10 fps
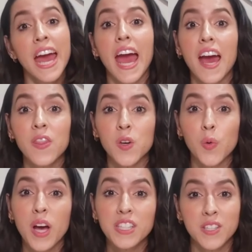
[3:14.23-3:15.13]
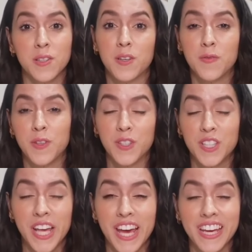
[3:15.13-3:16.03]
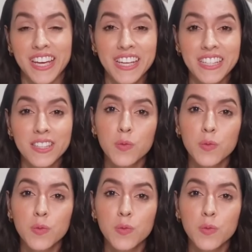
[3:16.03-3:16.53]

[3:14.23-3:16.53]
And the question for today is,